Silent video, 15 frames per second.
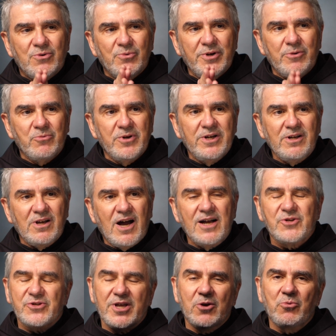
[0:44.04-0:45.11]
We
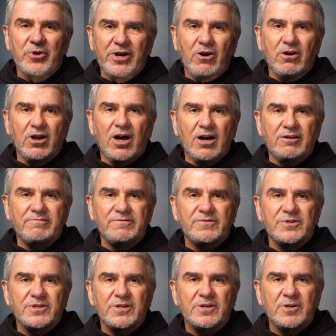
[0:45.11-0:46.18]
realize that we are
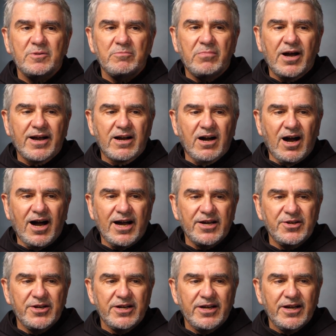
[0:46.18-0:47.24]
loved by
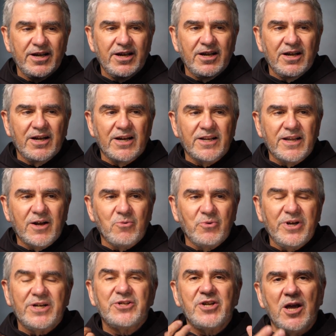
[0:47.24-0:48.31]
God and that
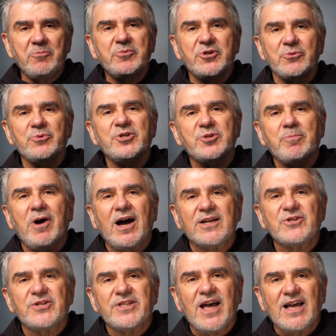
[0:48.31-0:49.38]
we attempt to
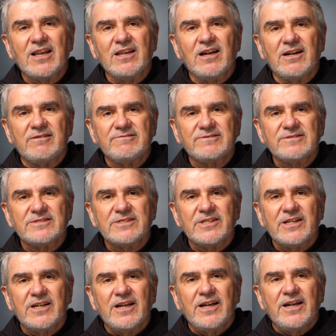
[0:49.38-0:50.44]
respond to that love.
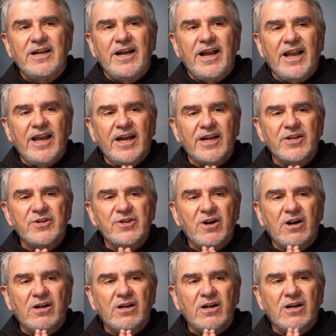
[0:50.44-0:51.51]
And
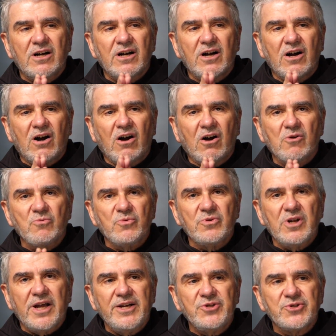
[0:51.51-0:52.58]
our
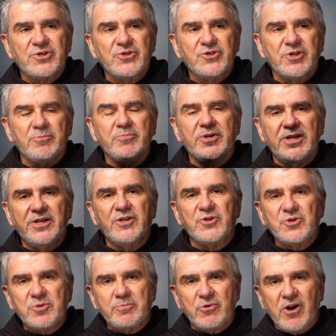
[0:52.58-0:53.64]
relationship
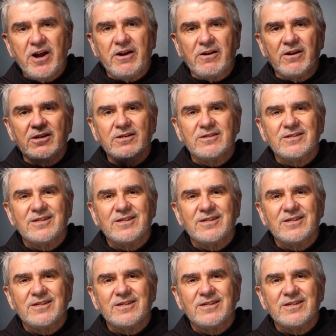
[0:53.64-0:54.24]
is prayer.